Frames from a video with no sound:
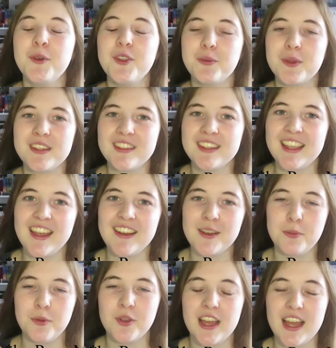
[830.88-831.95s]
was once again a
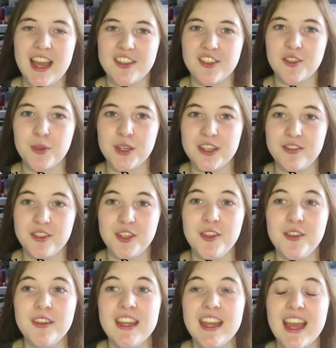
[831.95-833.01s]
book I had to read for
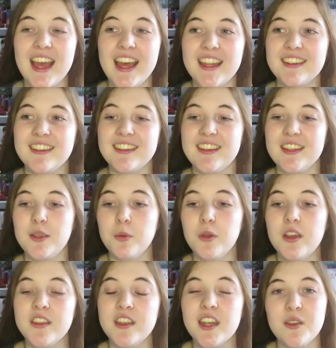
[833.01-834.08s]
uni, and the
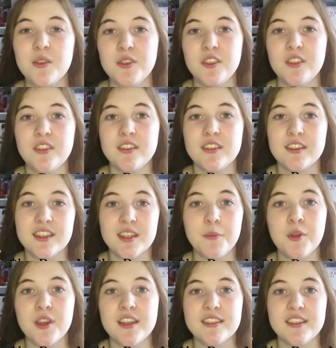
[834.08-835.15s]
word that I would use to
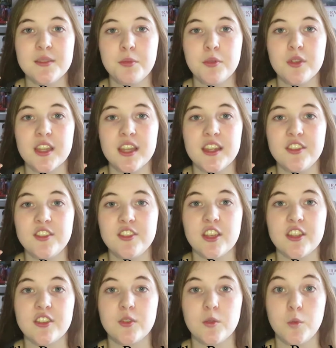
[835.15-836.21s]
summarize this book is
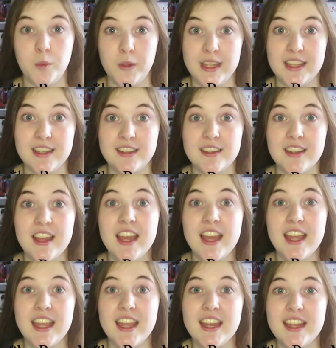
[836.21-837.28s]
just weird.
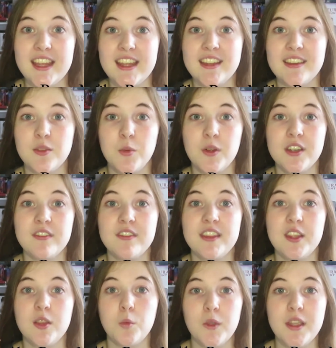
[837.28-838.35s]
It is one of
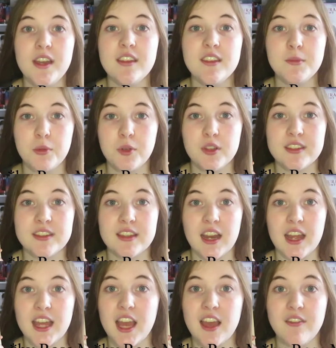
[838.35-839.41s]
the weirdest books that
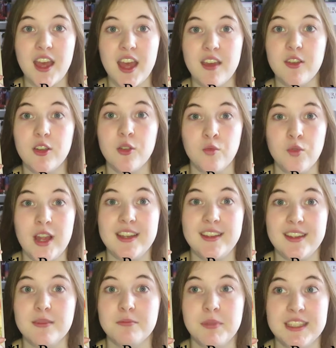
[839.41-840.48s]
I have ever read
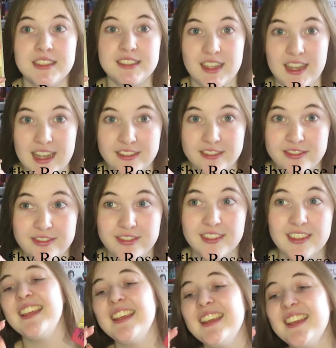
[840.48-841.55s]
in my life.
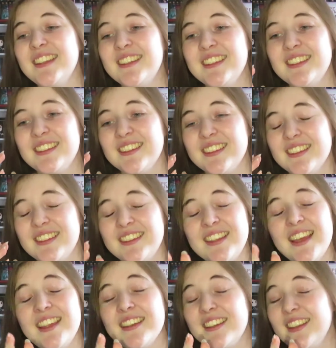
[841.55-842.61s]
It's
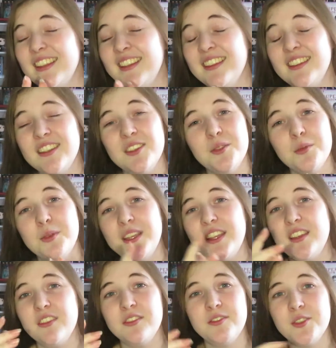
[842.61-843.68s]
set in this
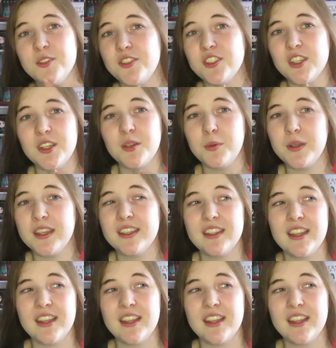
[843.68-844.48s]
weird future where,